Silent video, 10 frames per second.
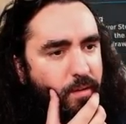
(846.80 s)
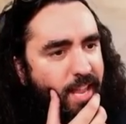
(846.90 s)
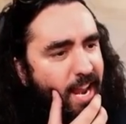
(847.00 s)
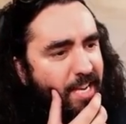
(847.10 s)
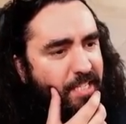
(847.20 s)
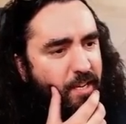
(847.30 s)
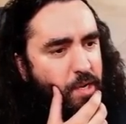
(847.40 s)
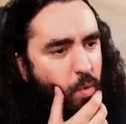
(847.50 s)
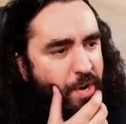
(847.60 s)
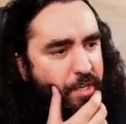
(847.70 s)
Yeah, let's still
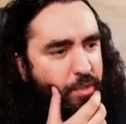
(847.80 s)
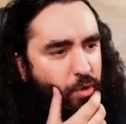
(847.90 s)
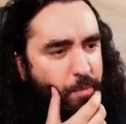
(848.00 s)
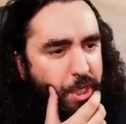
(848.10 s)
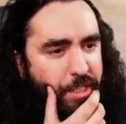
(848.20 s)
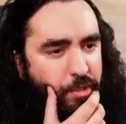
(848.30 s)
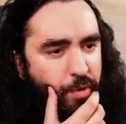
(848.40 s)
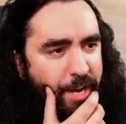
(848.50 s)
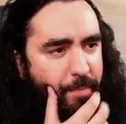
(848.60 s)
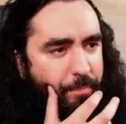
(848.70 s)
go with the Stormchaser
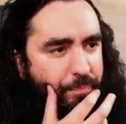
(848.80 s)
Drake.